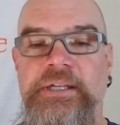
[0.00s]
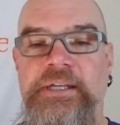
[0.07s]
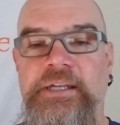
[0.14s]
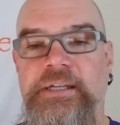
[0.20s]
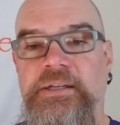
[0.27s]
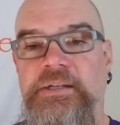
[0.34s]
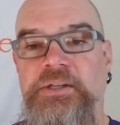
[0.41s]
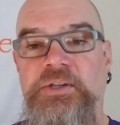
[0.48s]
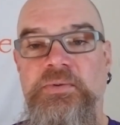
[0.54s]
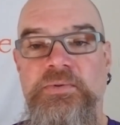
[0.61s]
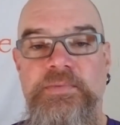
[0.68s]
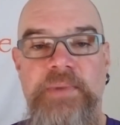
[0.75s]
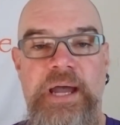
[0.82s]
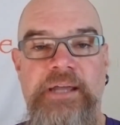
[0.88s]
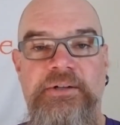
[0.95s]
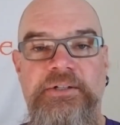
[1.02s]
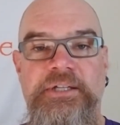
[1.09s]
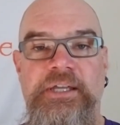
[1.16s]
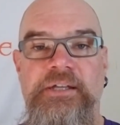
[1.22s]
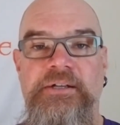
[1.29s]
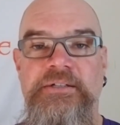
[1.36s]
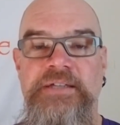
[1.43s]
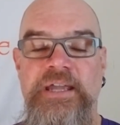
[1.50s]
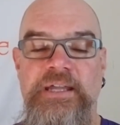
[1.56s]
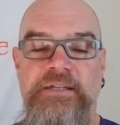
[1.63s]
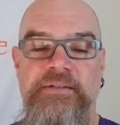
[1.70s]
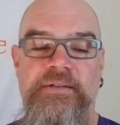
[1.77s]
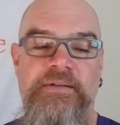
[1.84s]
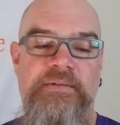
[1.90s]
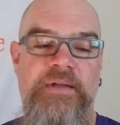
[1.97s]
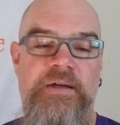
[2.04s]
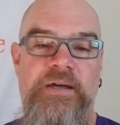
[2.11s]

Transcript: and you were mildly entertained.